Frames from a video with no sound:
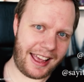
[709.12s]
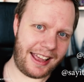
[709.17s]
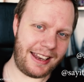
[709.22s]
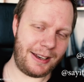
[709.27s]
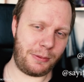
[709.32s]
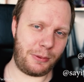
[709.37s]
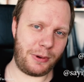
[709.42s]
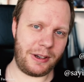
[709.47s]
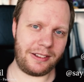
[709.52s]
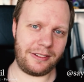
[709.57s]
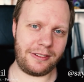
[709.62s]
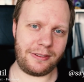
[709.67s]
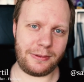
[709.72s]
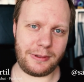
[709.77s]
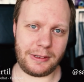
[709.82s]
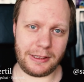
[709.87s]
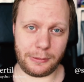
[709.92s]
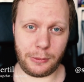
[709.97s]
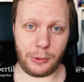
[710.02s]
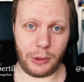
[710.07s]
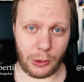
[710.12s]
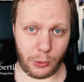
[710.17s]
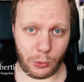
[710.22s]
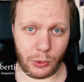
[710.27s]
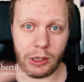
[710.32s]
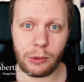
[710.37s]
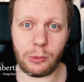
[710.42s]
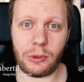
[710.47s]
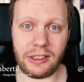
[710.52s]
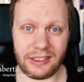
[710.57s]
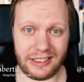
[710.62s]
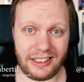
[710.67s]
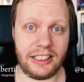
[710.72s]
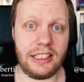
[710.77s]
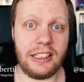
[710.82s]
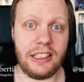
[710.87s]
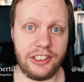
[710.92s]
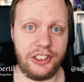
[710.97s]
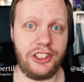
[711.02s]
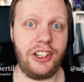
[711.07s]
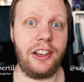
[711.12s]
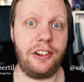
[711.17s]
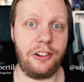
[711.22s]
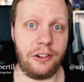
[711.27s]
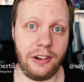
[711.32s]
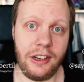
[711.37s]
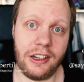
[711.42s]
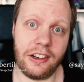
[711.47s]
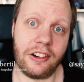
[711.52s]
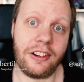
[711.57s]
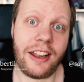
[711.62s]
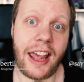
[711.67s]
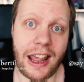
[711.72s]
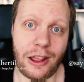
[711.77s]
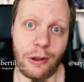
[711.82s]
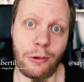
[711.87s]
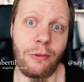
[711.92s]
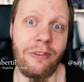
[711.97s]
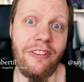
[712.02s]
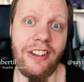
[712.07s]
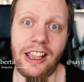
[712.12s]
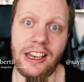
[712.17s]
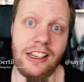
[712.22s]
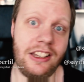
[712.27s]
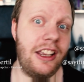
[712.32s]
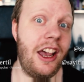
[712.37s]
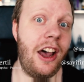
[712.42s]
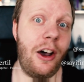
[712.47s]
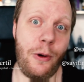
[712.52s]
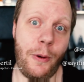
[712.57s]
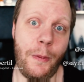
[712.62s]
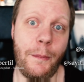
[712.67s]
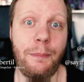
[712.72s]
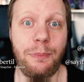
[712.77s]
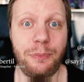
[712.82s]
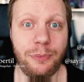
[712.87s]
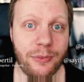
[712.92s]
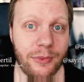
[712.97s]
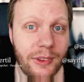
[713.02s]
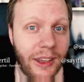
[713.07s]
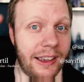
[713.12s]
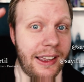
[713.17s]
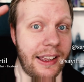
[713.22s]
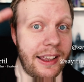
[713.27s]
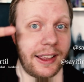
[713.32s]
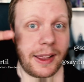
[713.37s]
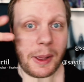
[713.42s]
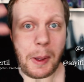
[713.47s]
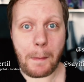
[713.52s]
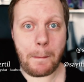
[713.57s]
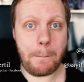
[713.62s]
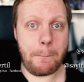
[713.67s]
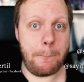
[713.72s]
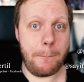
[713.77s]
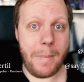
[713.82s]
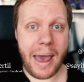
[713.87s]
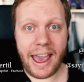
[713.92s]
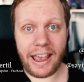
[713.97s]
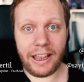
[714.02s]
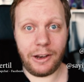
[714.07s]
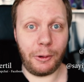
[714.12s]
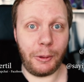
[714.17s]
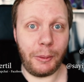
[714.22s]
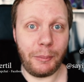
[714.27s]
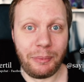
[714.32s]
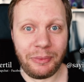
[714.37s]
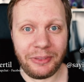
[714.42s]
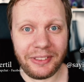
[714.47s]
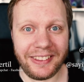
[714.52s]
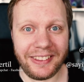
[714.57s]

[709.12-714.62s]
and we'll, we, we will see each other in another video. Hej